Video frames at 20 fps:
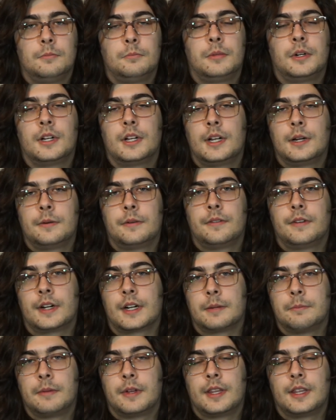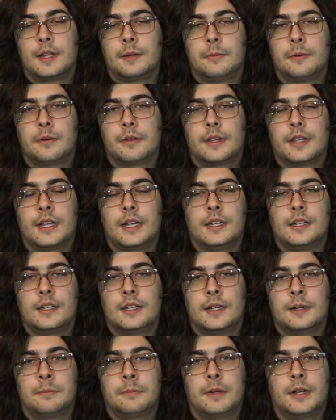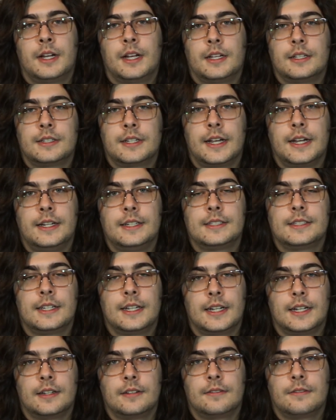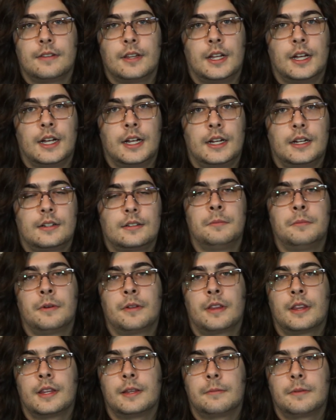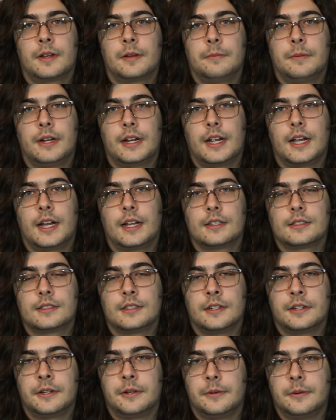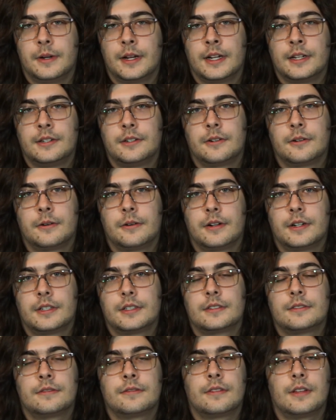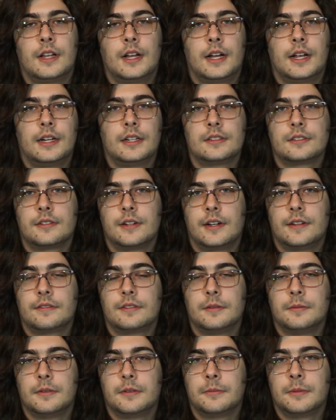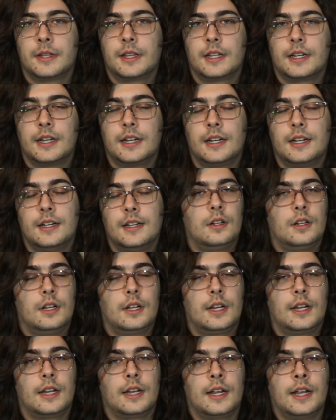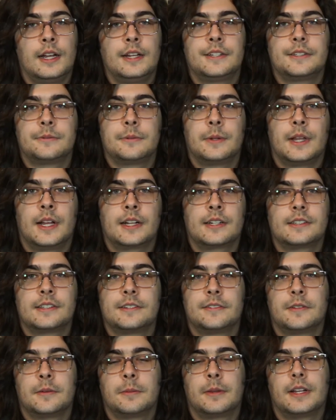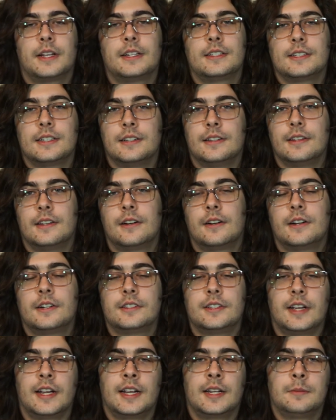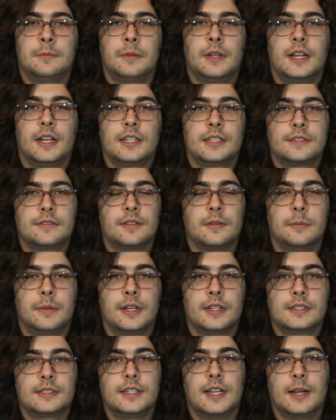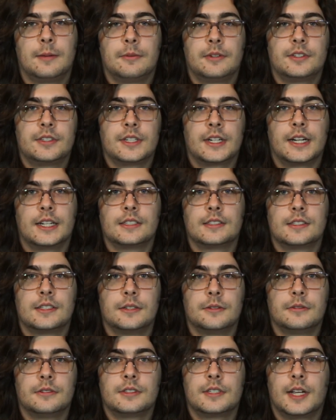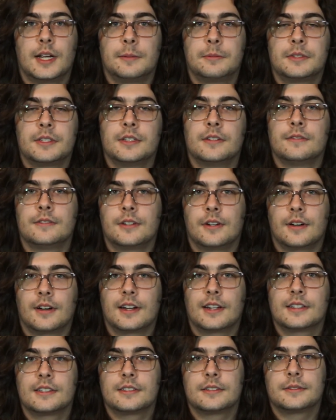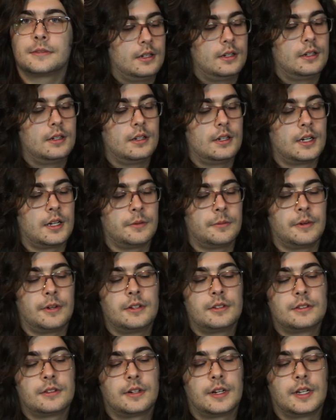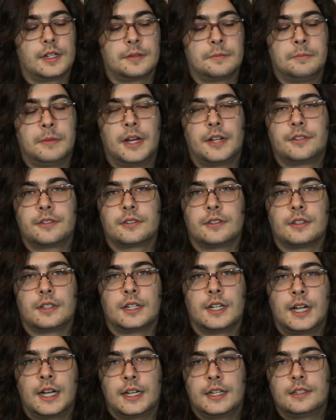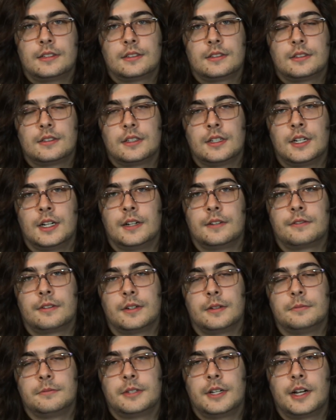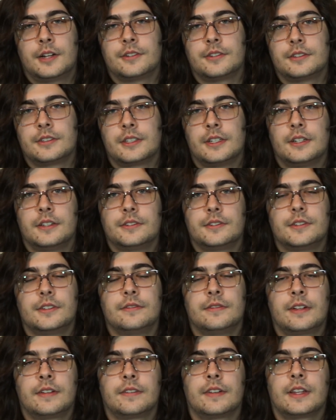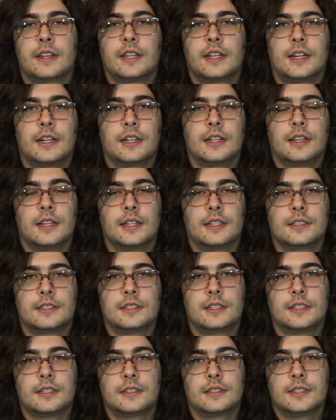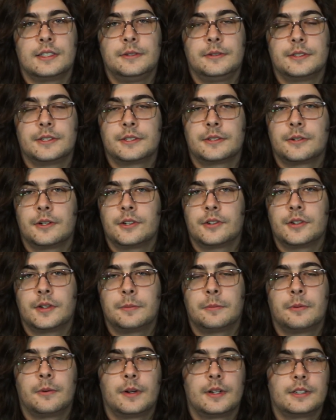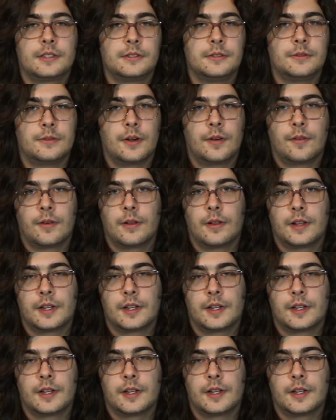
but I would recommend they both end up as Haste and Fly. Both of them can be cast on you and your horse. Fly is great for mobility, and Haste will actually replace Enlarge and Bless for best damage against those types of targets. And we also get Magical Guidance from Tasha's Cauldron of Everything. It lets us use a sorcery point to reroll an